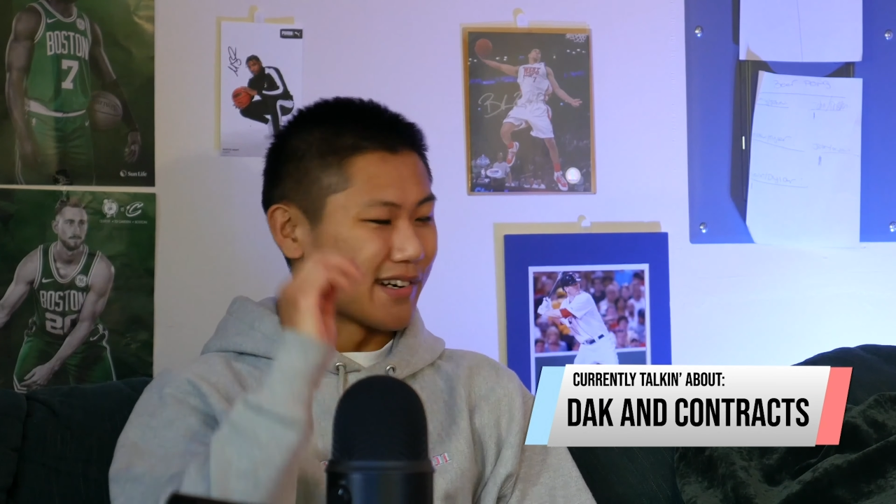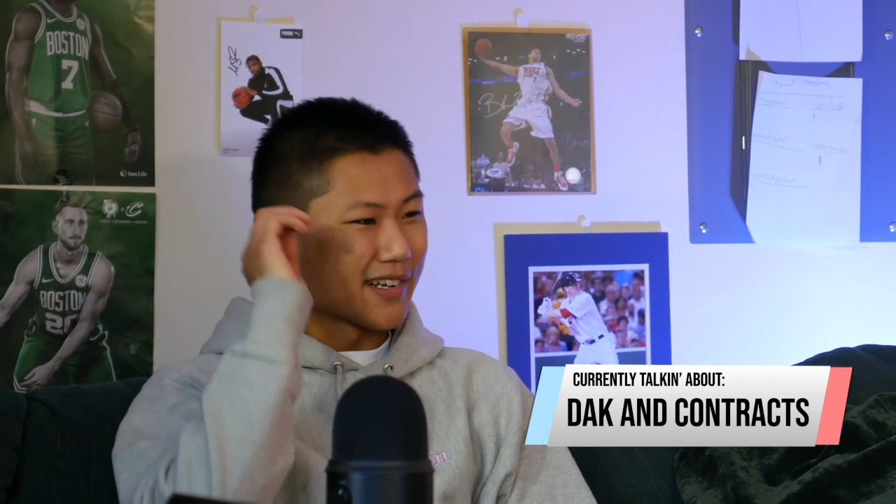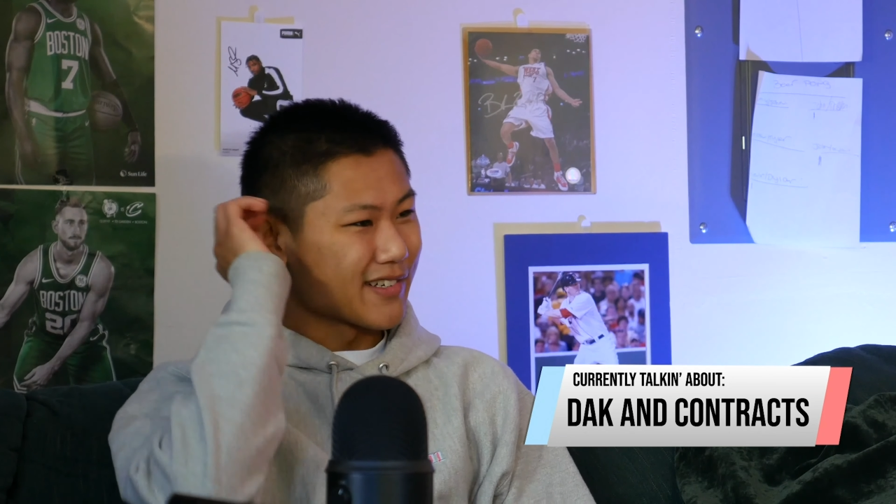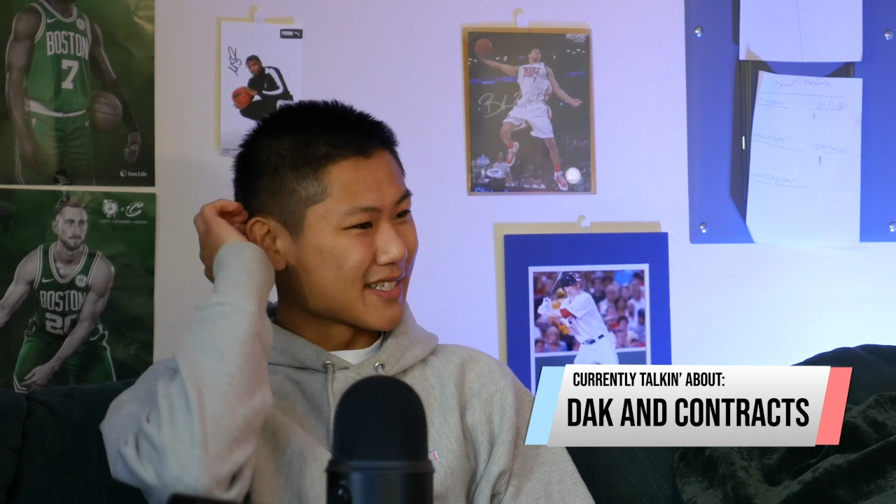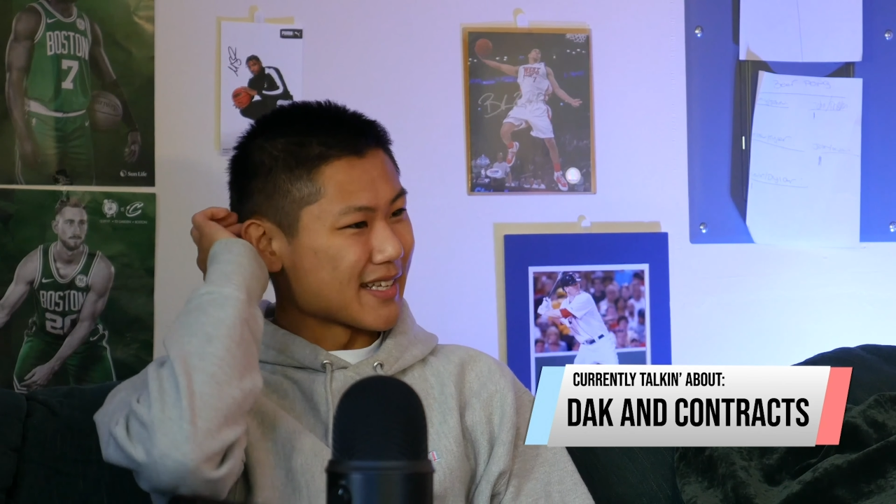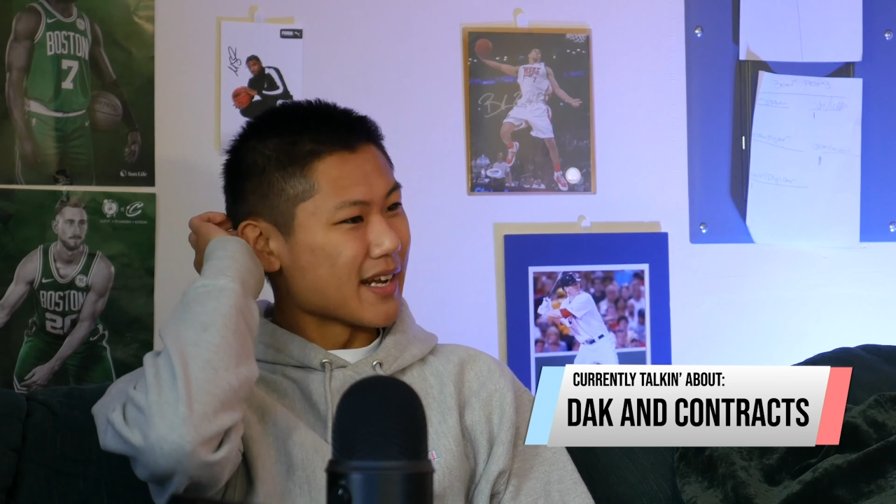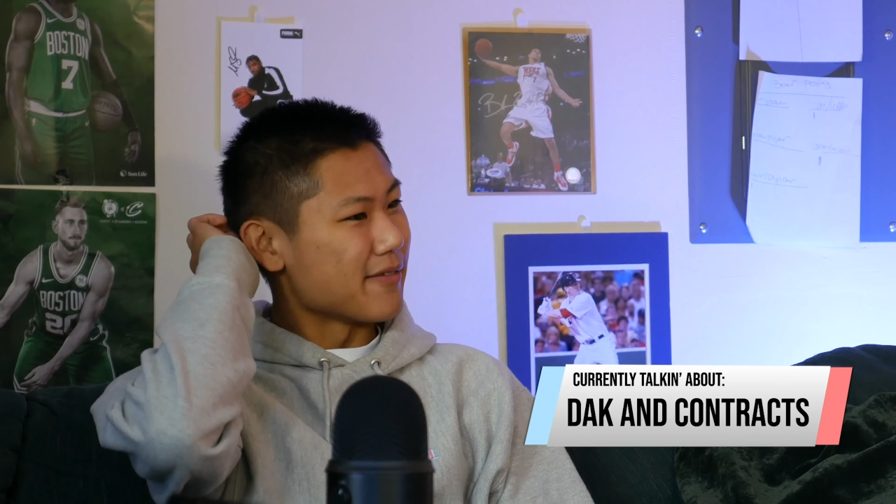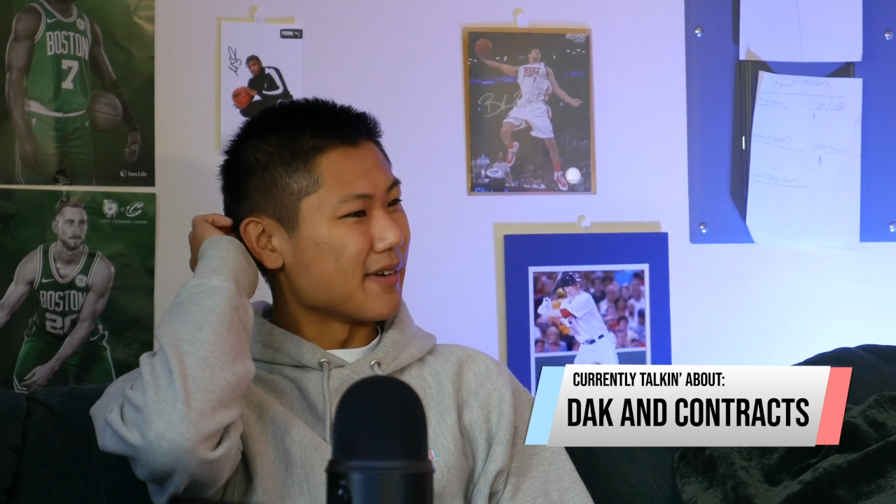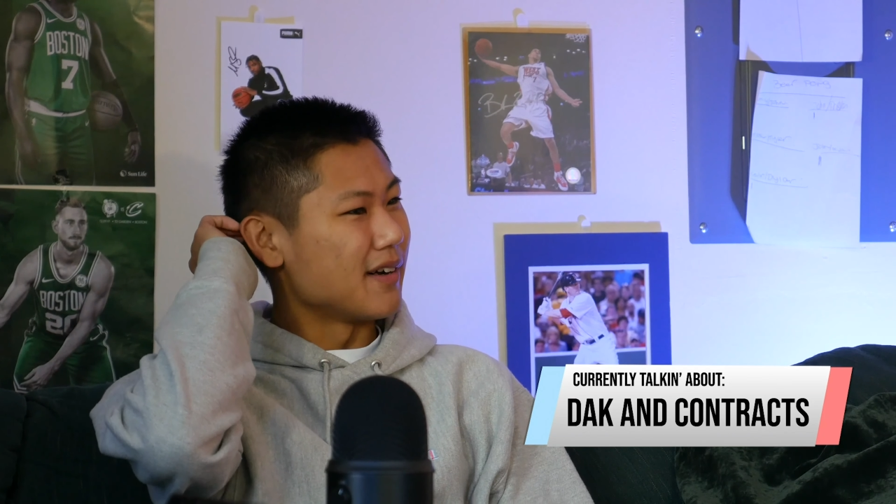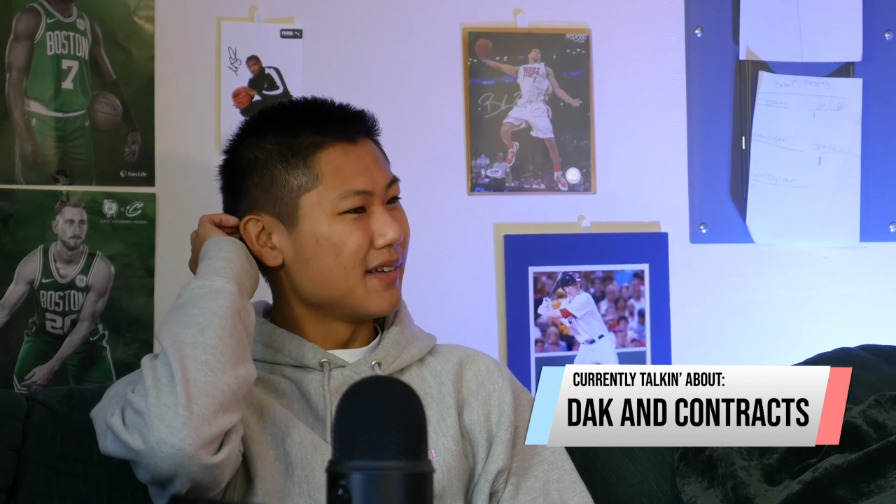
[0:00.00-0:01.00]
contracts in the
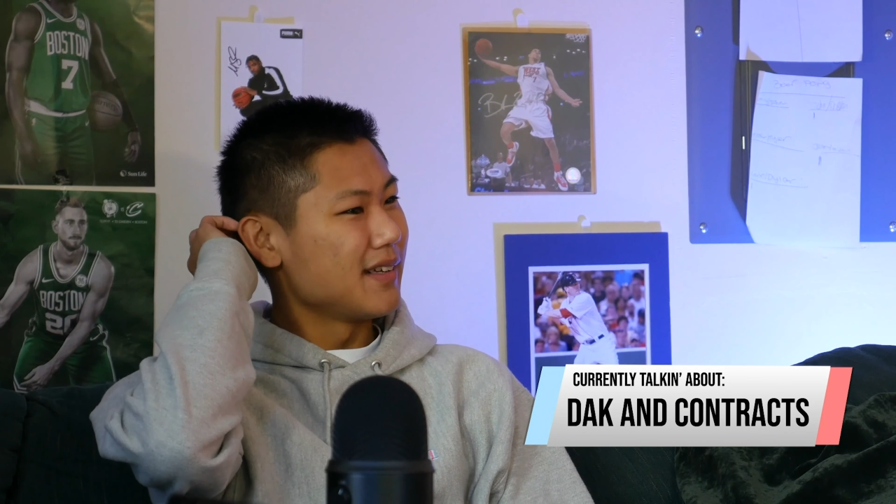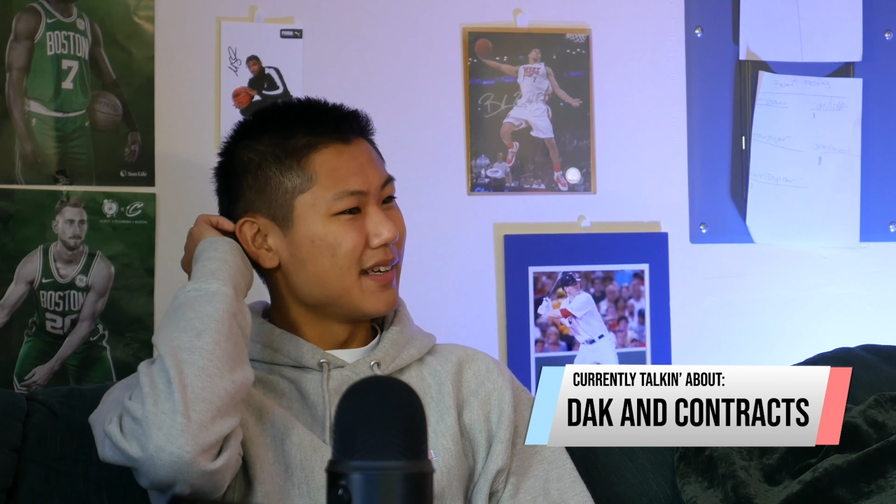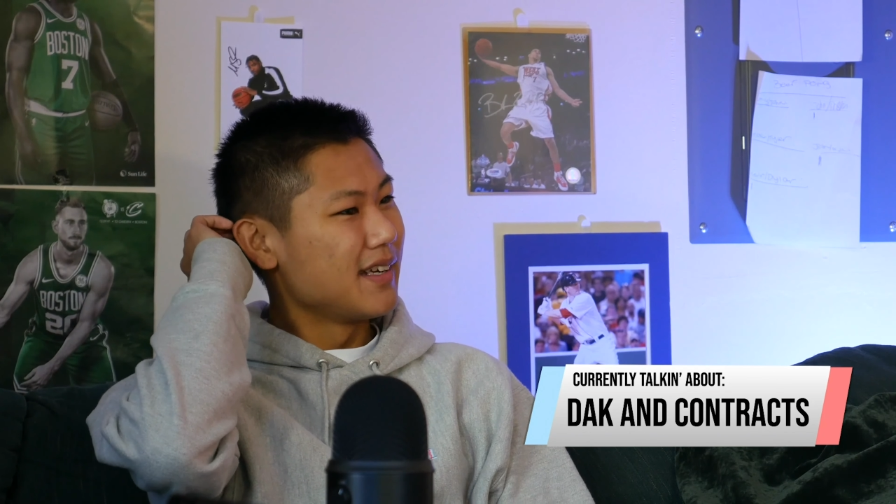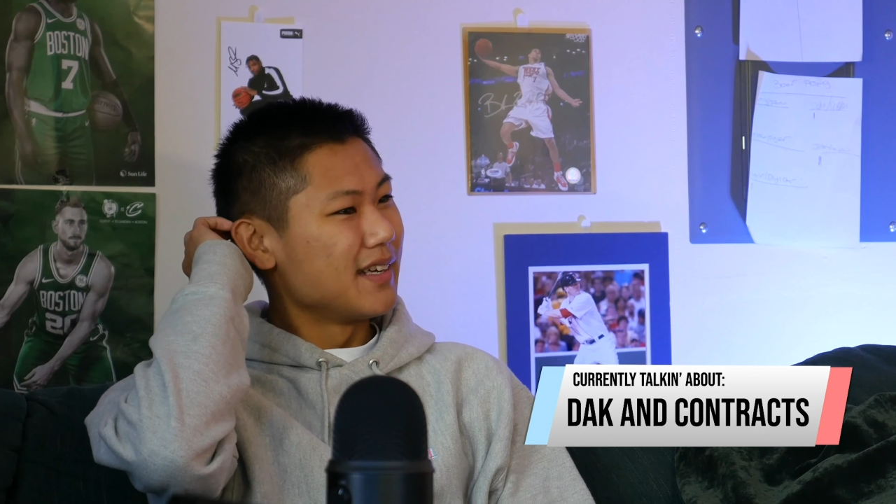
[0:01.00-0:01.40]
NFL,